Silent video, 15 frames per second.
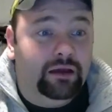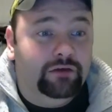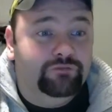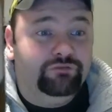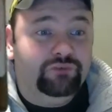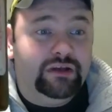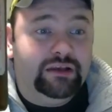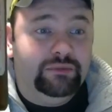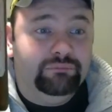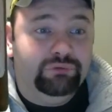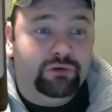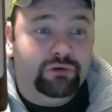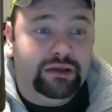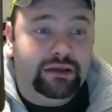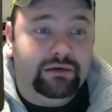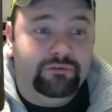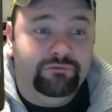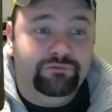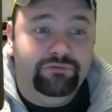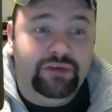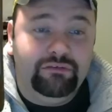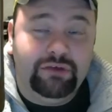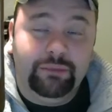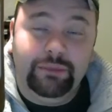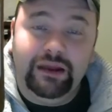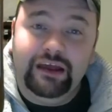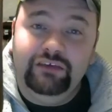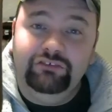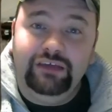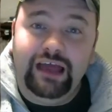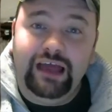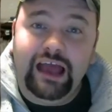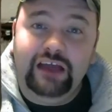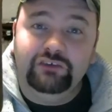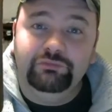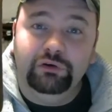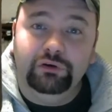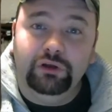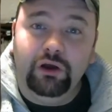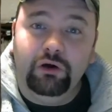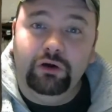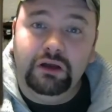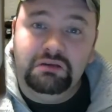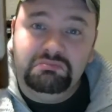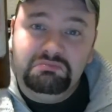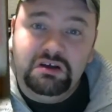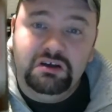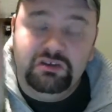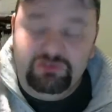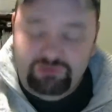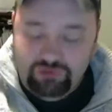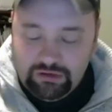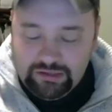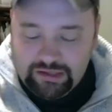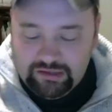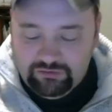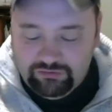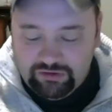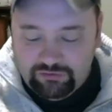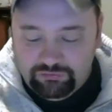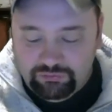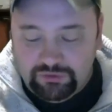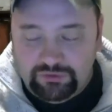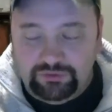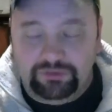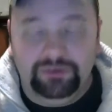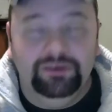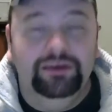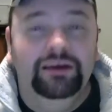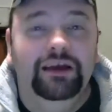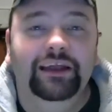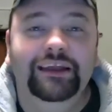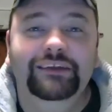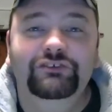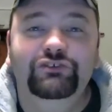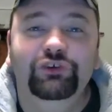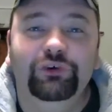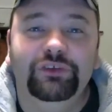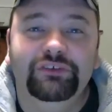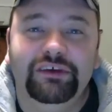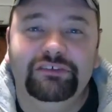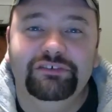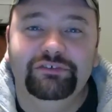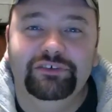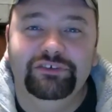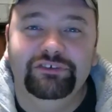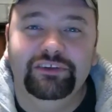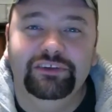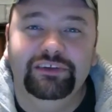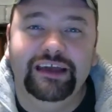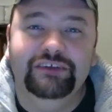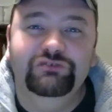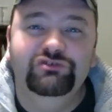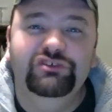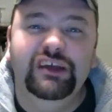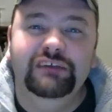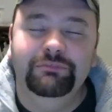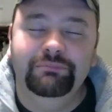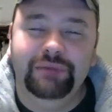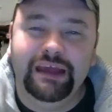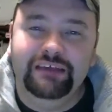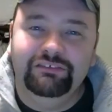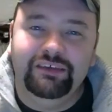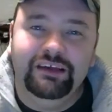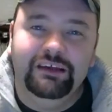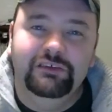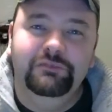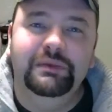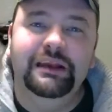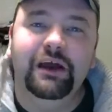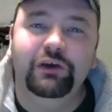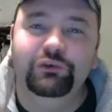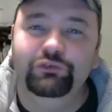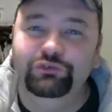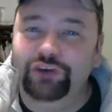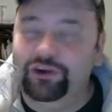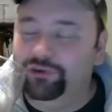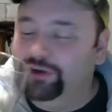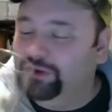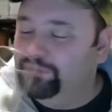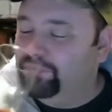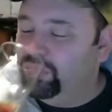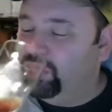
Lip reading: Freedom Brewery, Veer M&S, Ashbrook Lager. Try and get yourself one and enjoy the rest of your Sunday. Cheers and beers. It's been Uncle Jonah.